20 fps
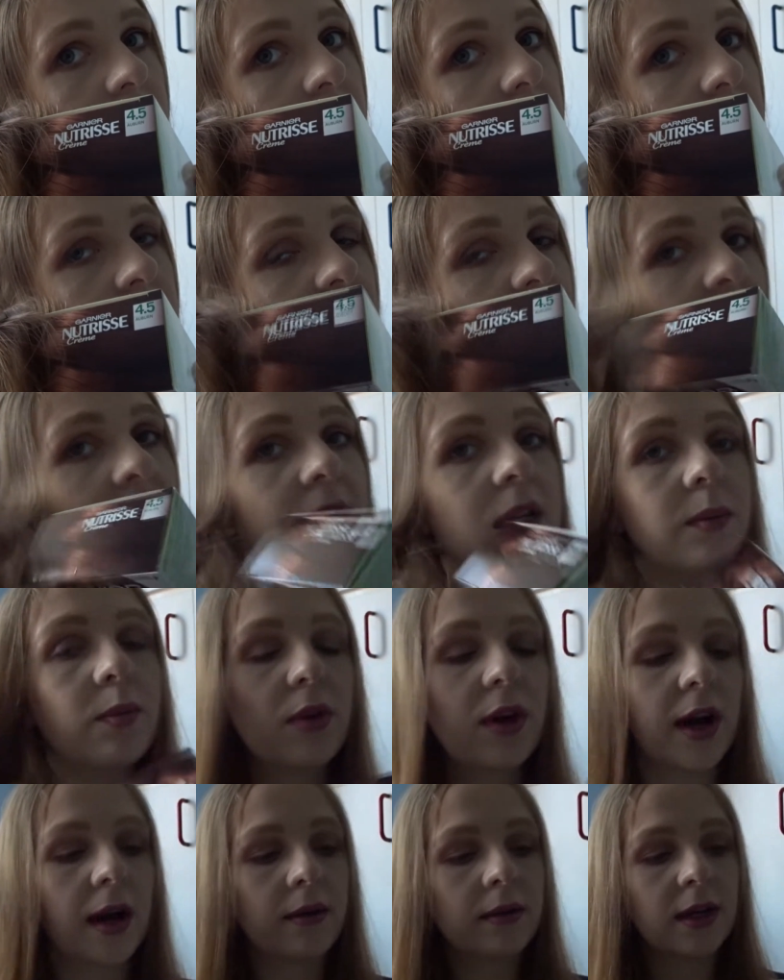slightly
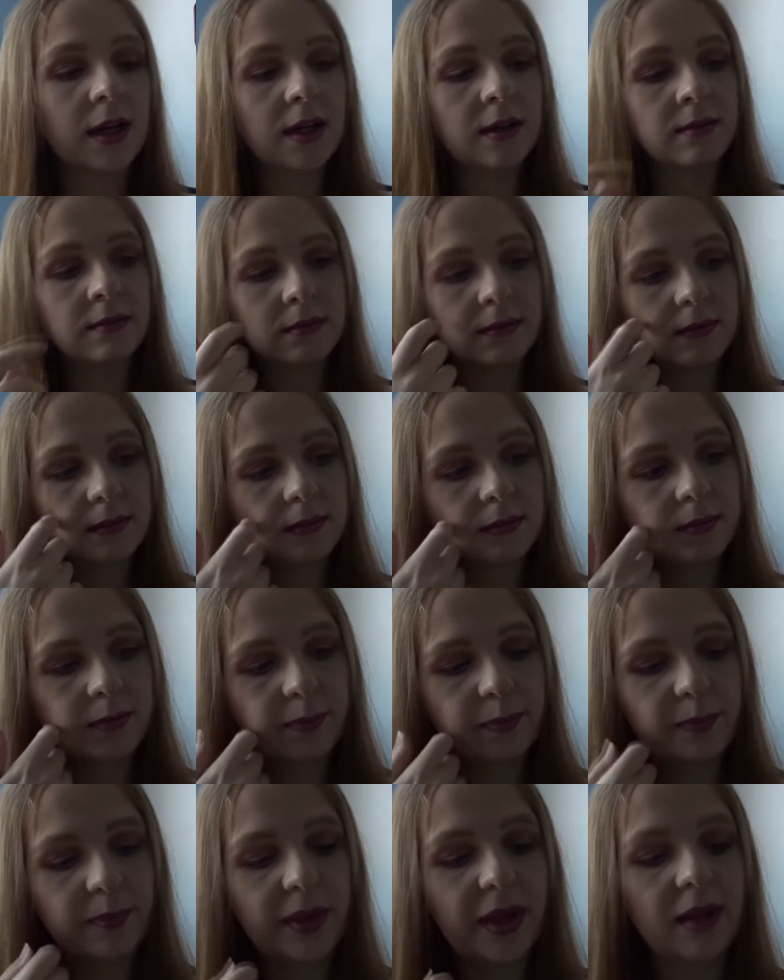browner,
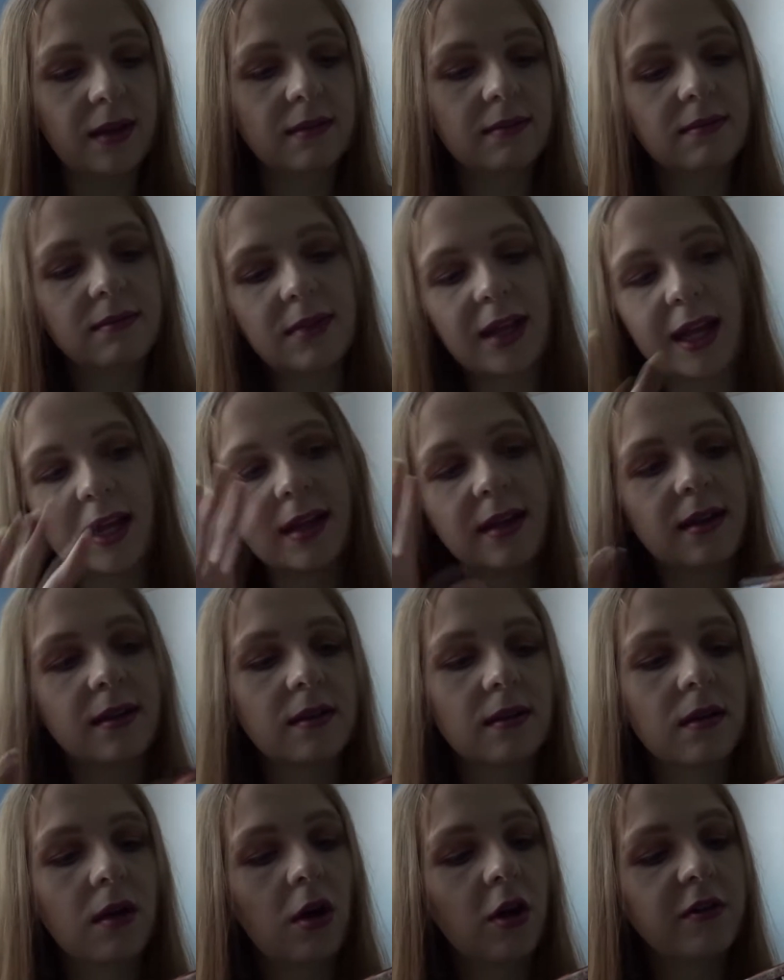bit like
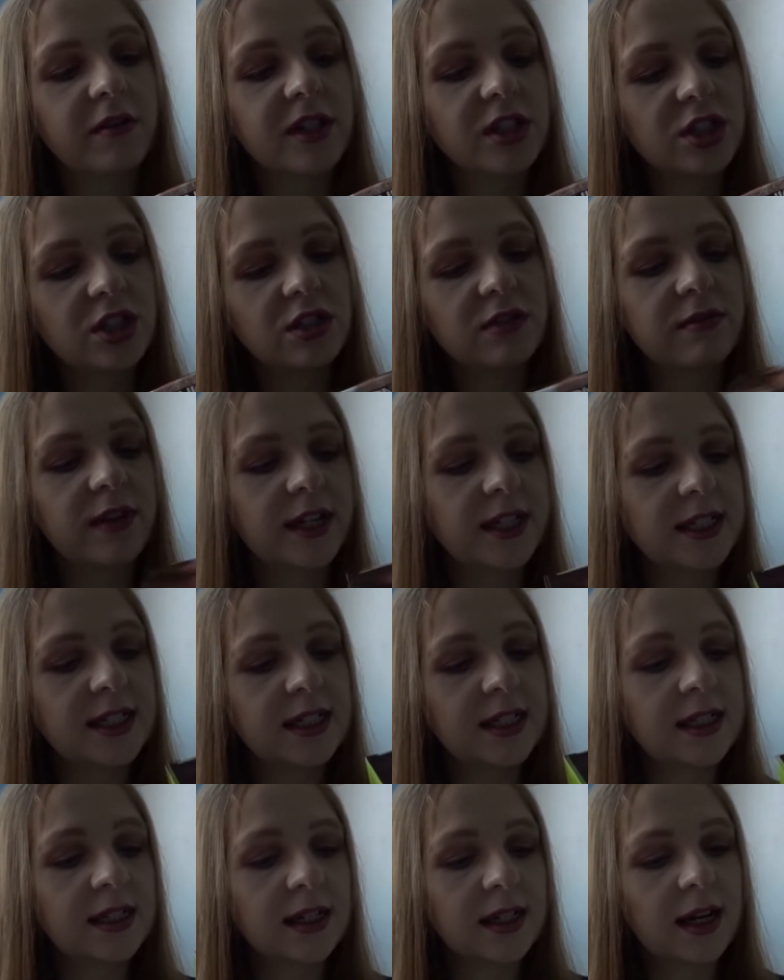orangey
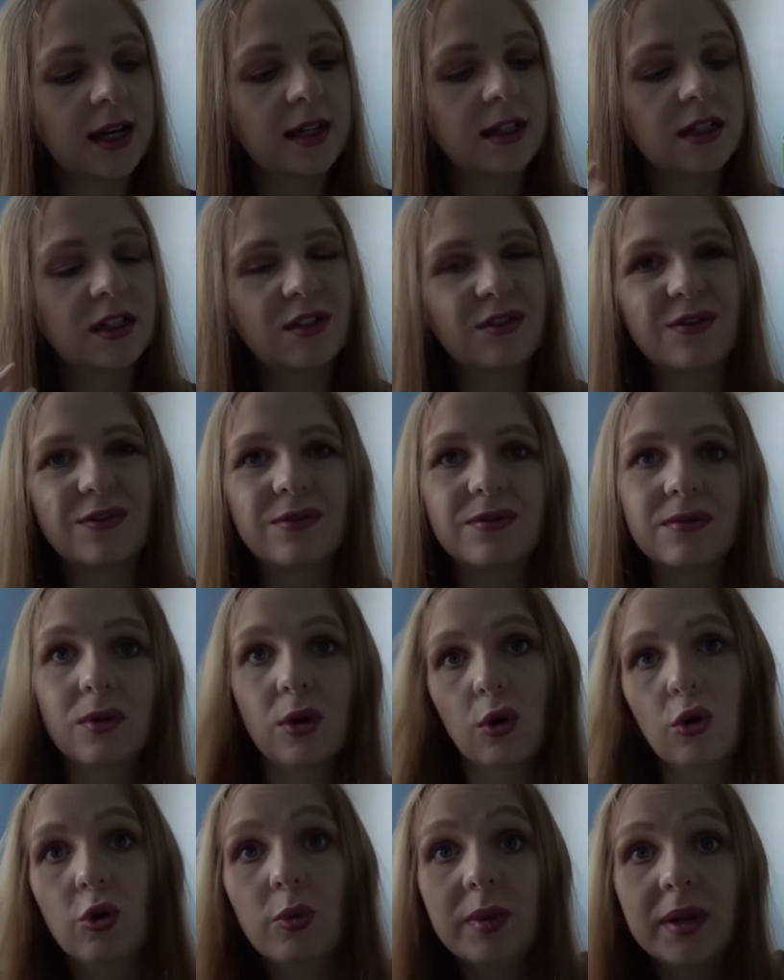reddy kind of
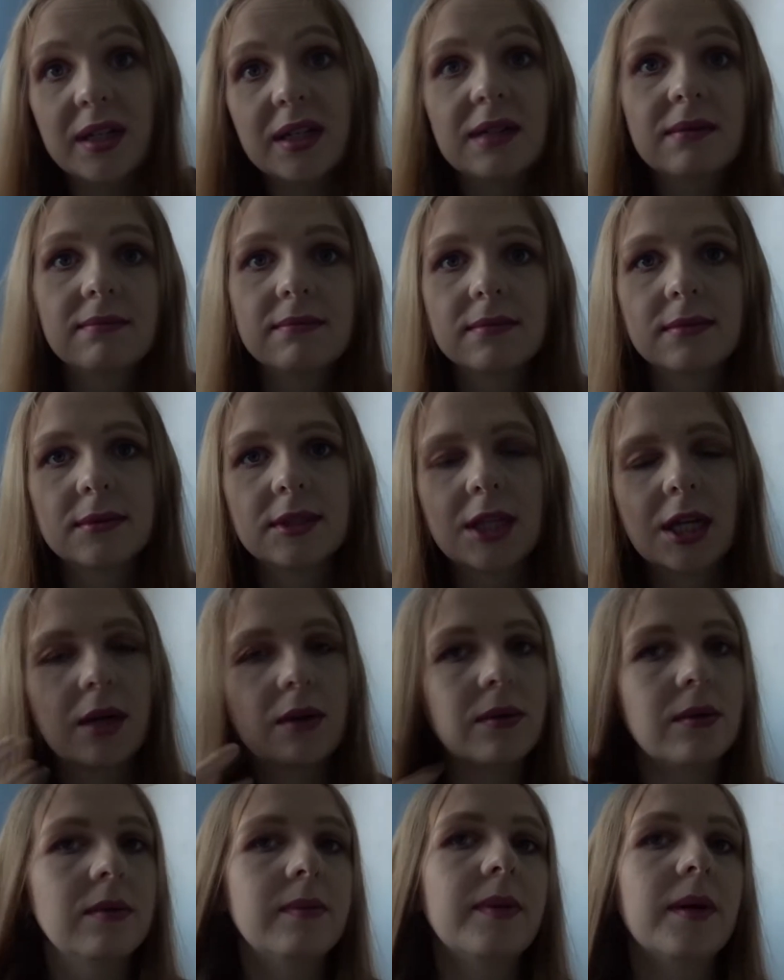Auburn-y
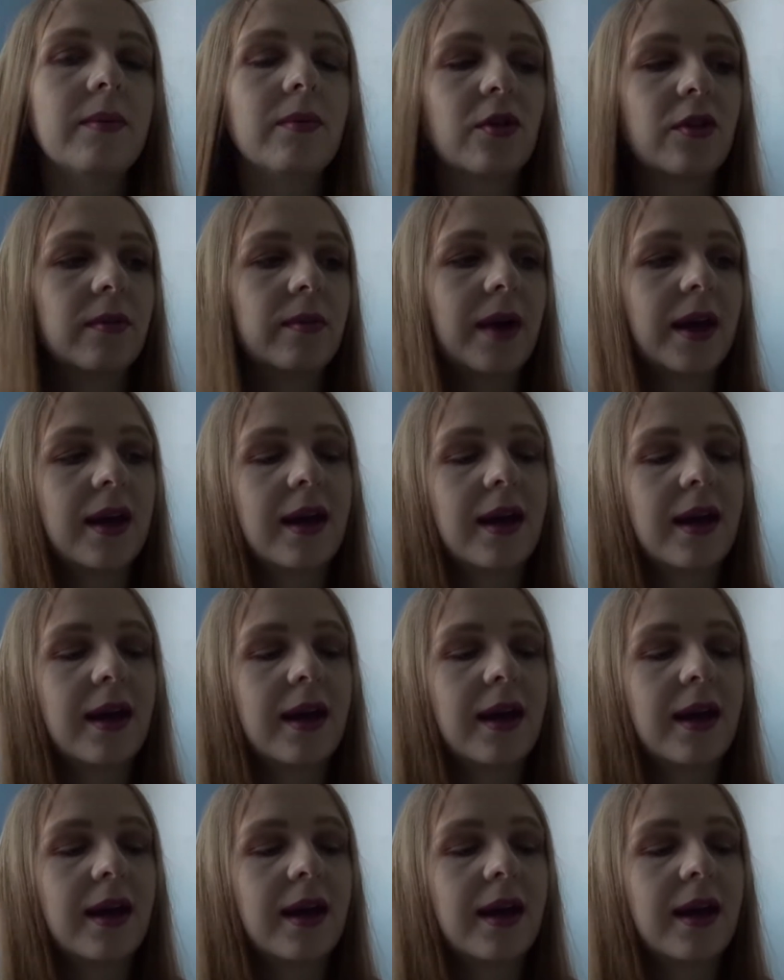tone, a bit more than my